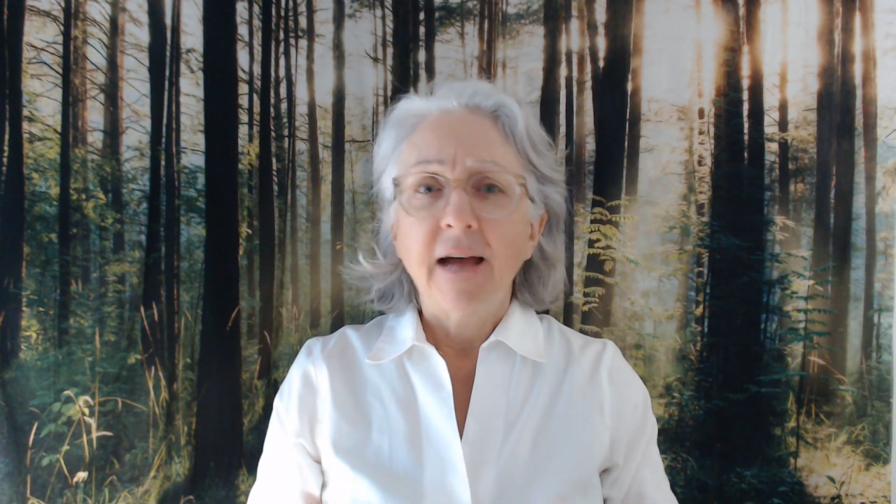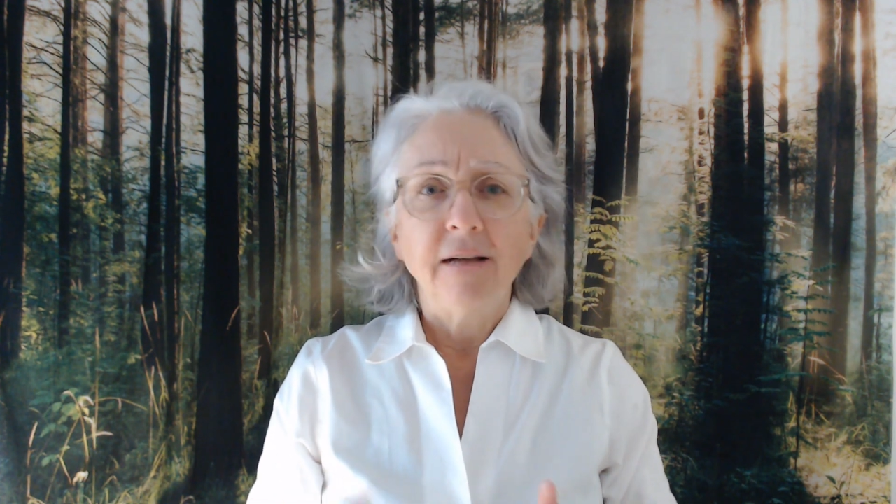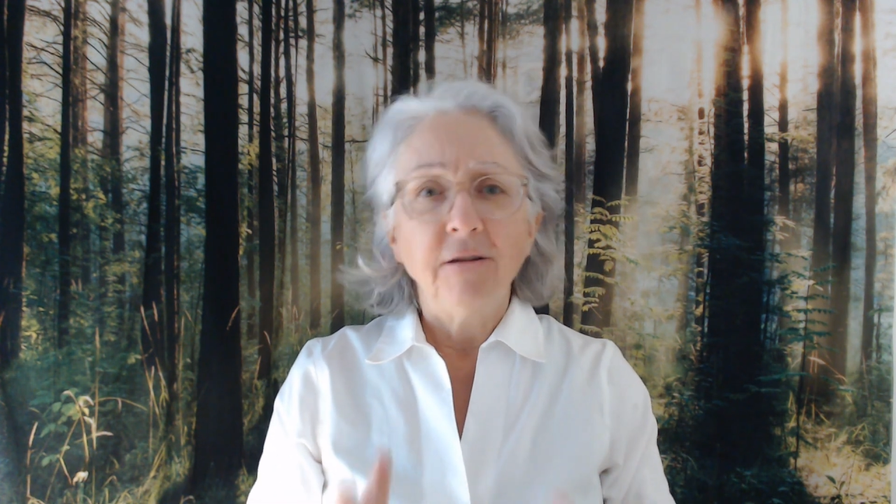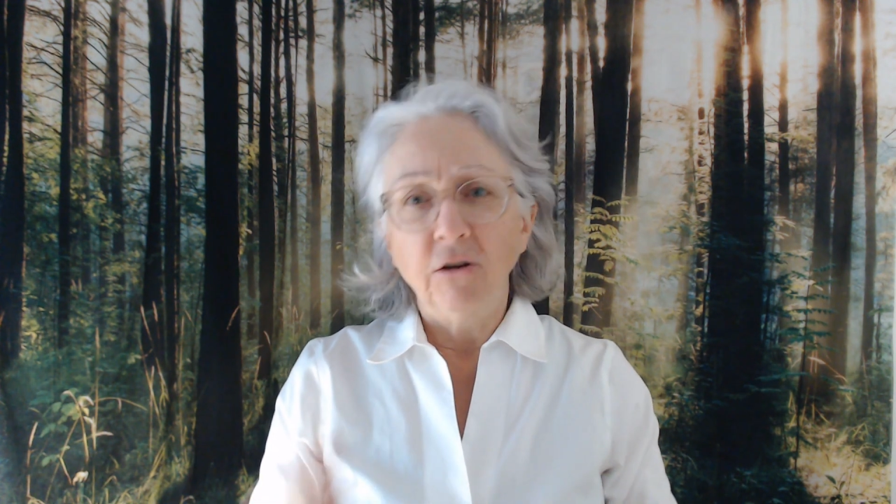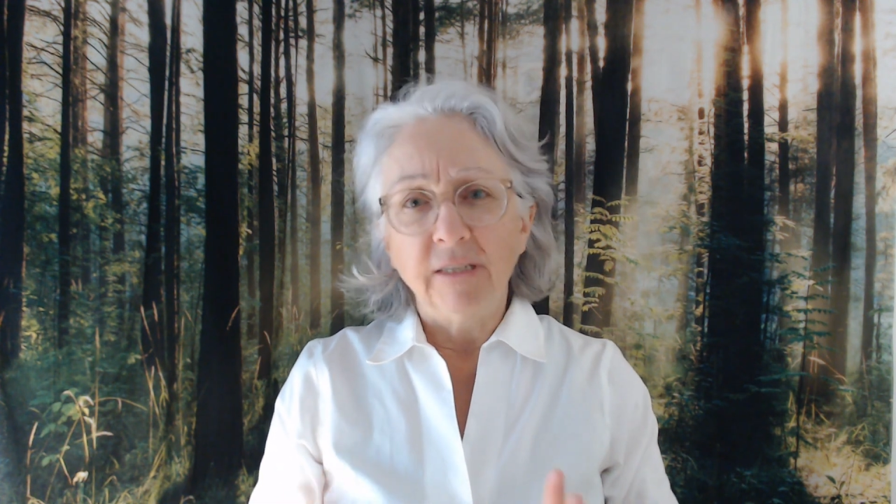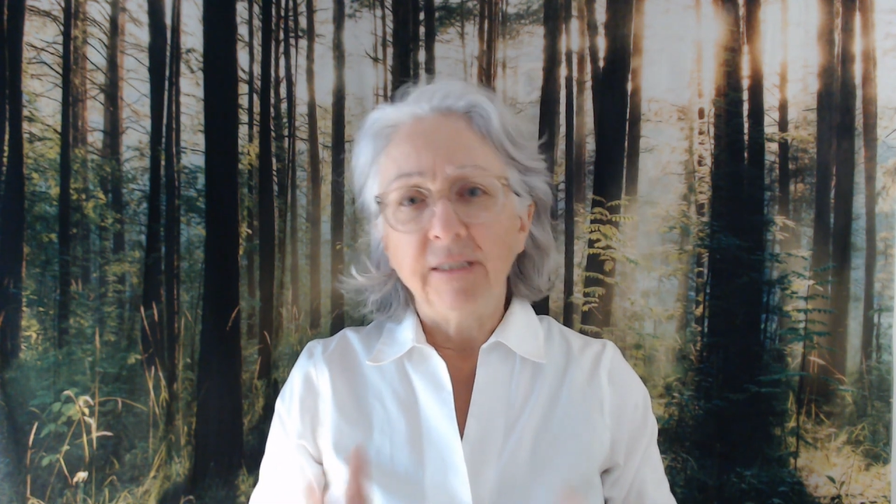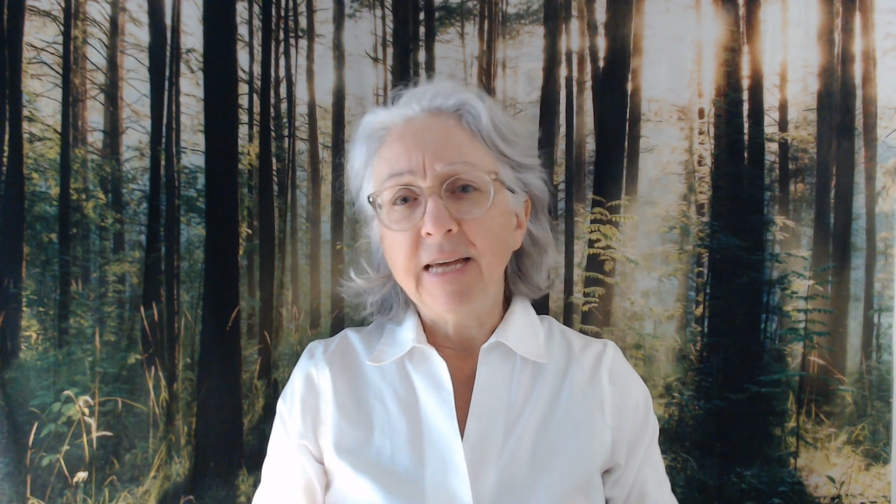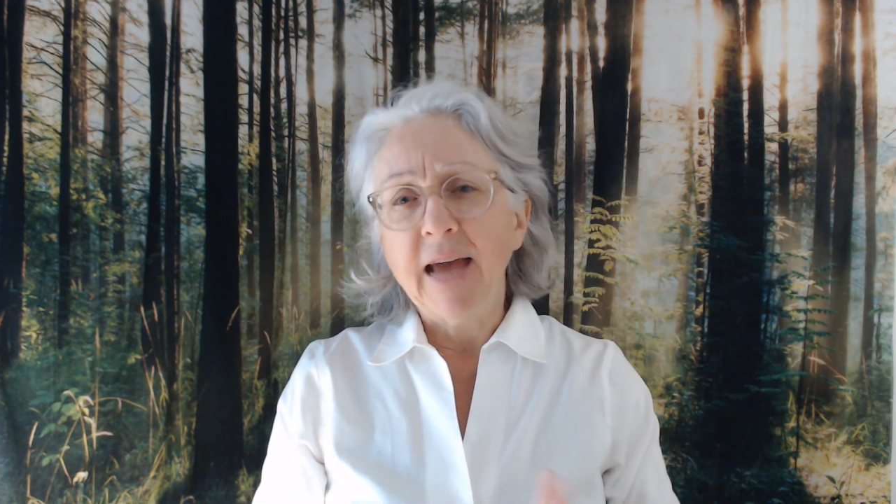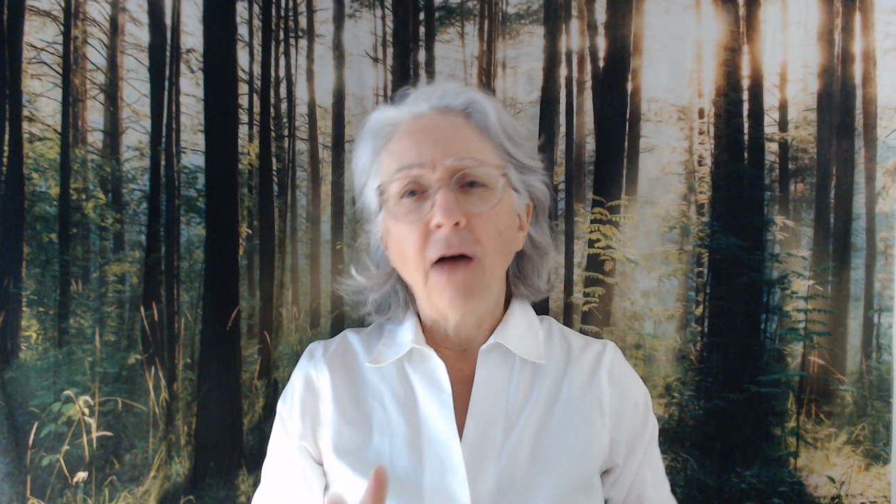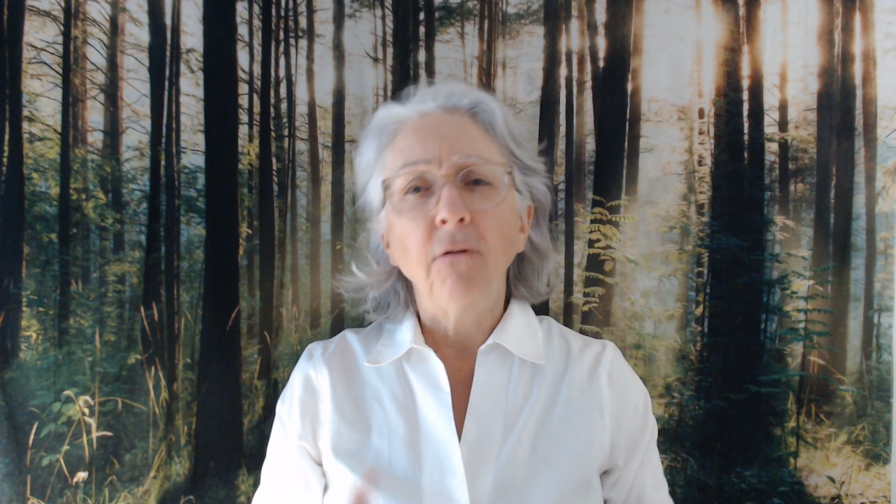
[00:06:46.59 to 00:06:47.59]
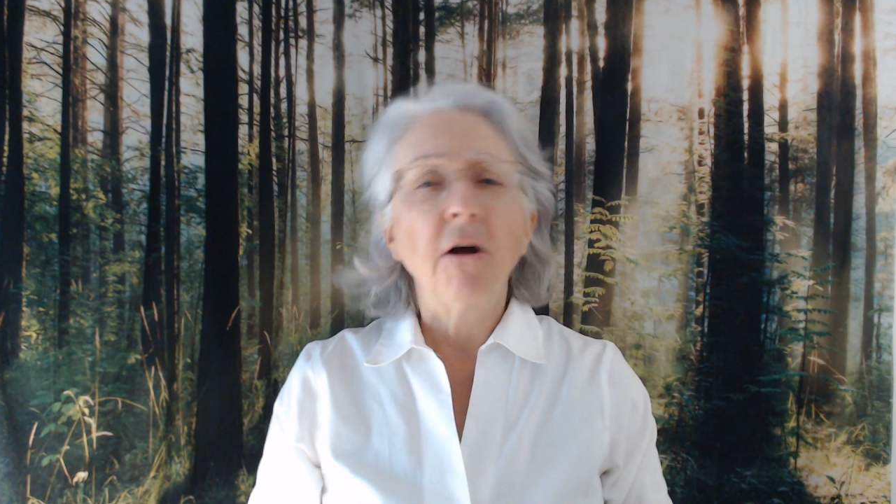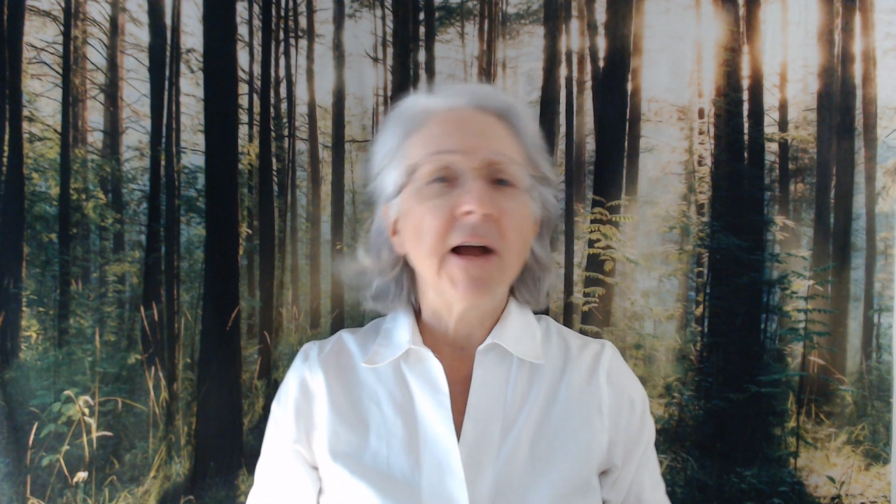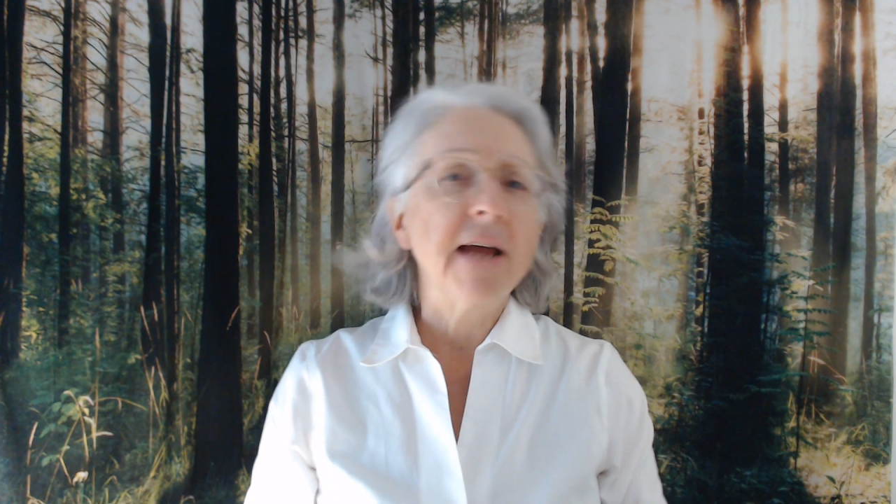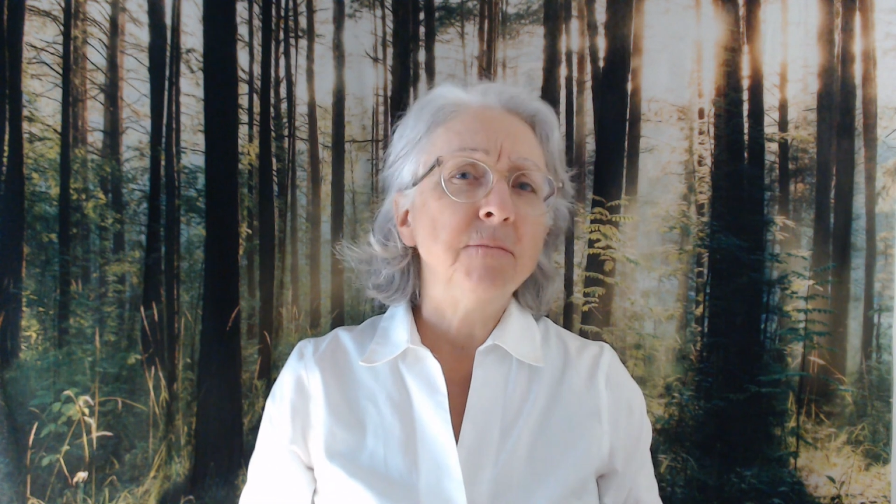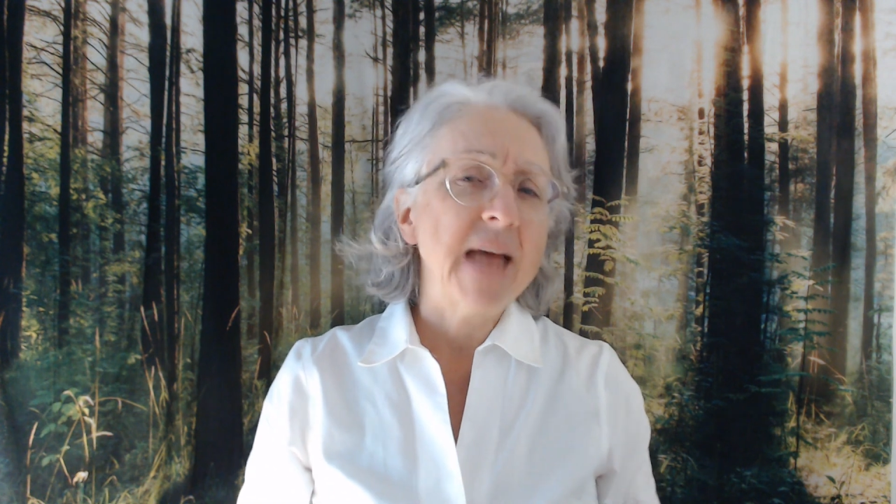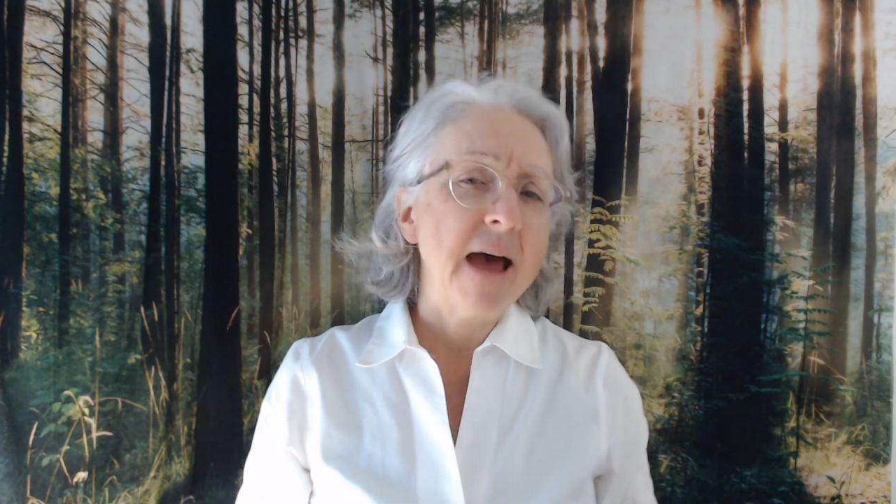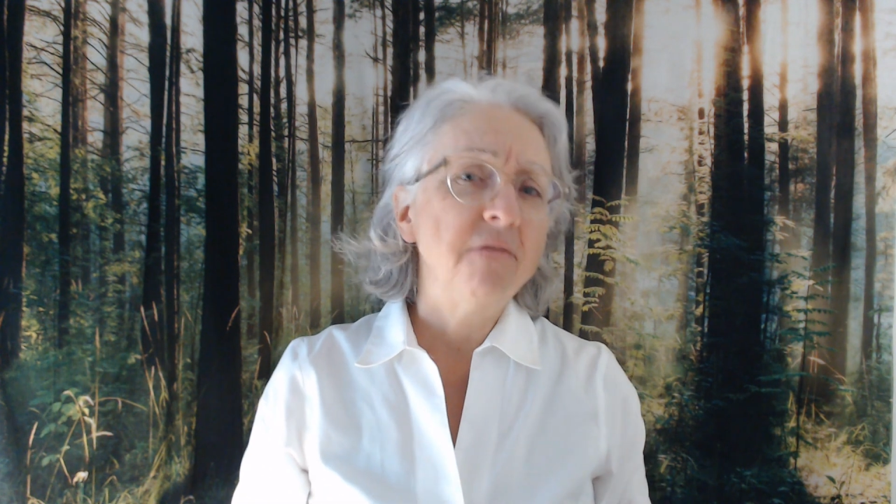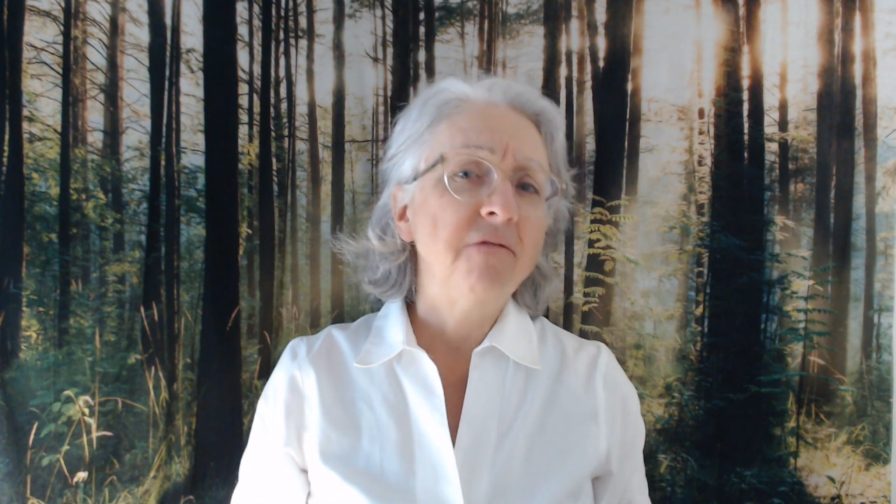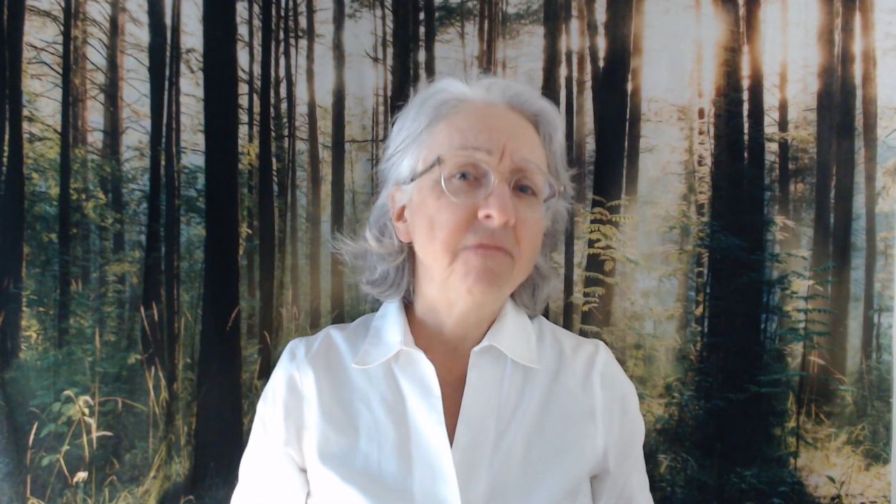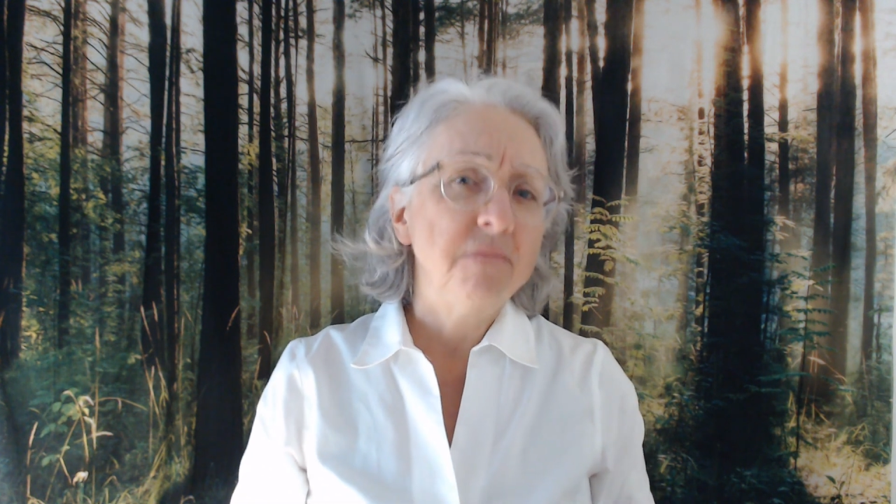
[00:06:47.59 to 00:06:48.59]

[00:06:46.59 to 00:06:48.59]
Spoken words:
you can see how long items have